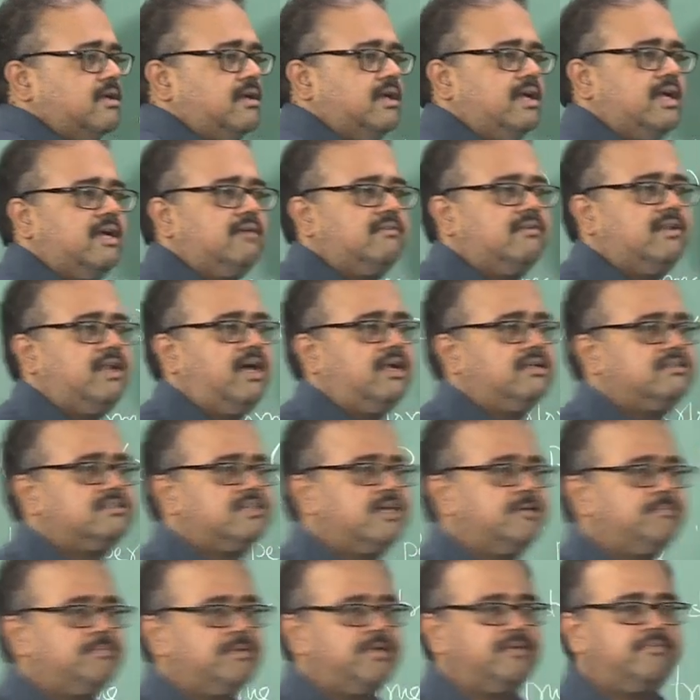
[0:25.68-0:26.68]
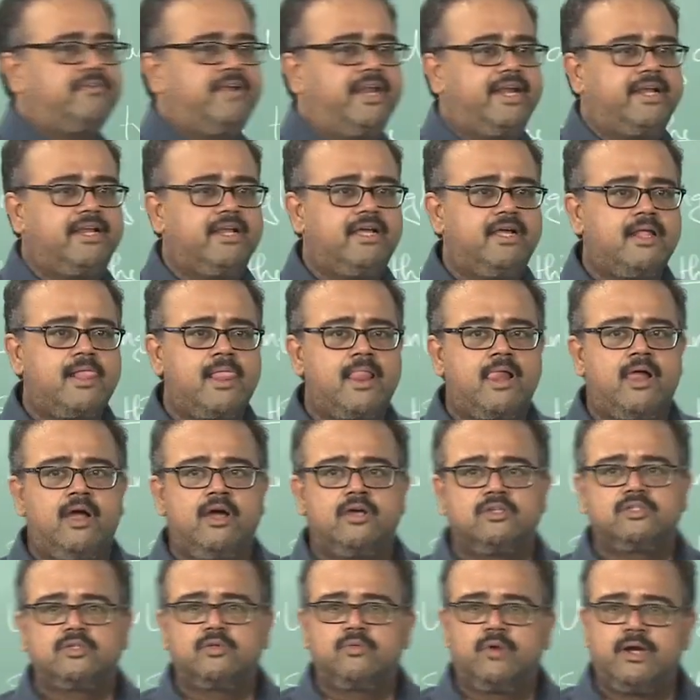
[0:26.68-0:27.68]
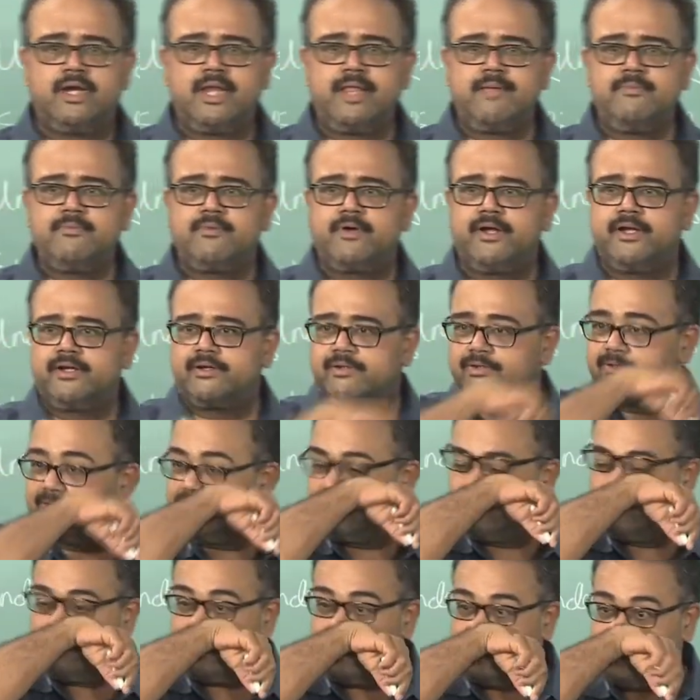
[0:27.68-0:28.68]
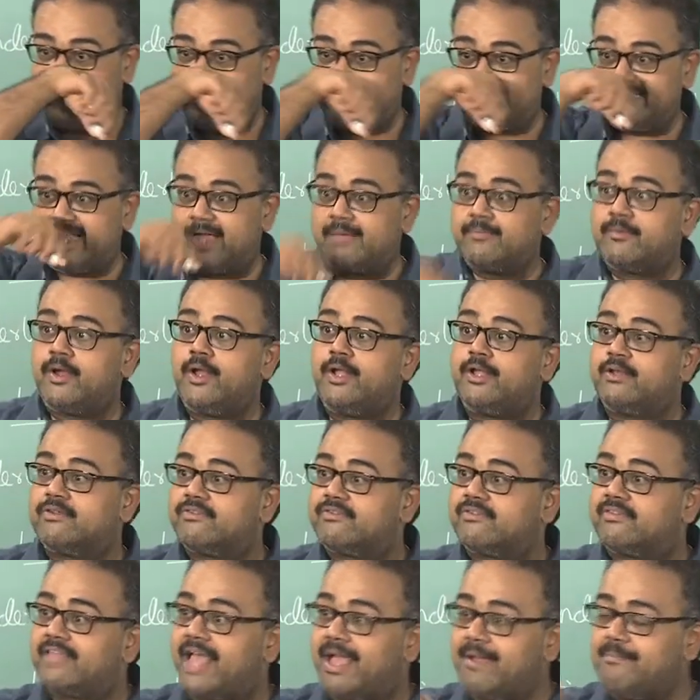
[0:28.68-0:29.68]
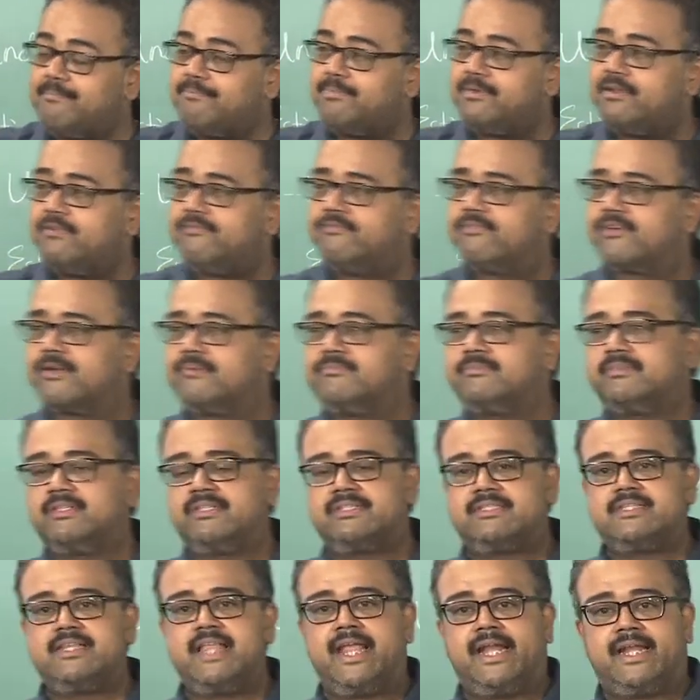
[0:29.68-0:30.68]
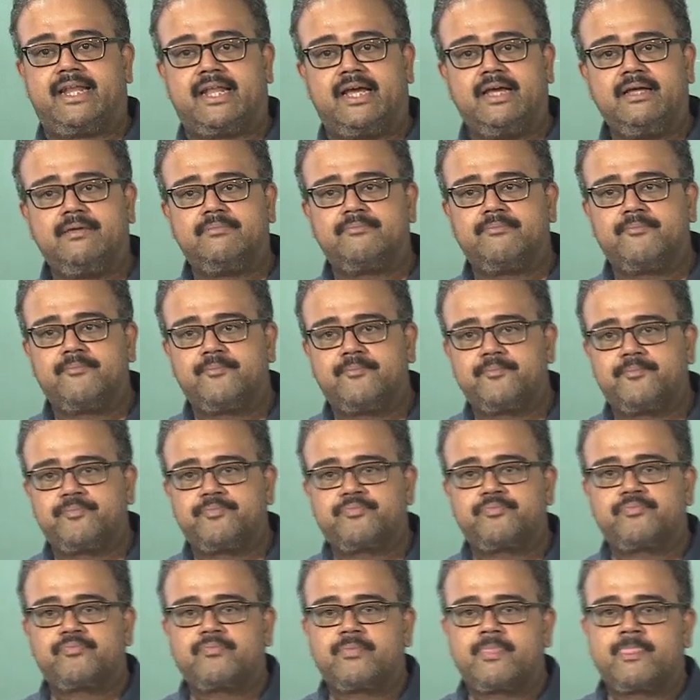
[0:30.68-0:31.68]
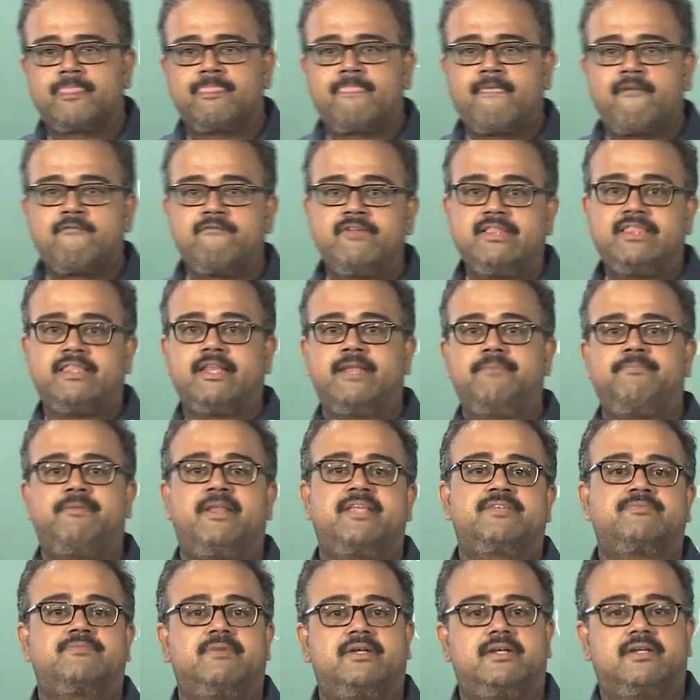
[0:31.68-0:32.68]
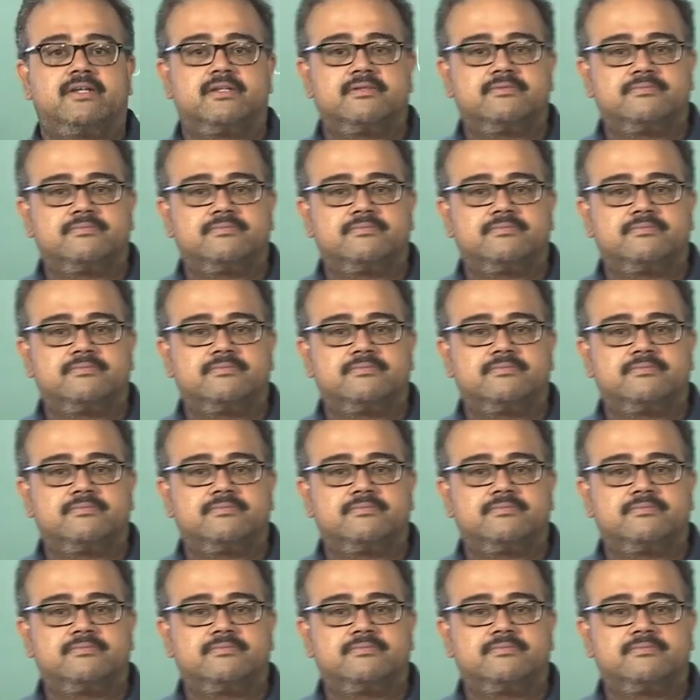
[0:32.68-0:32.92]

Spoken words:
I have a large sample of data. So what I am going to do is I am going to sample from this data with replacement.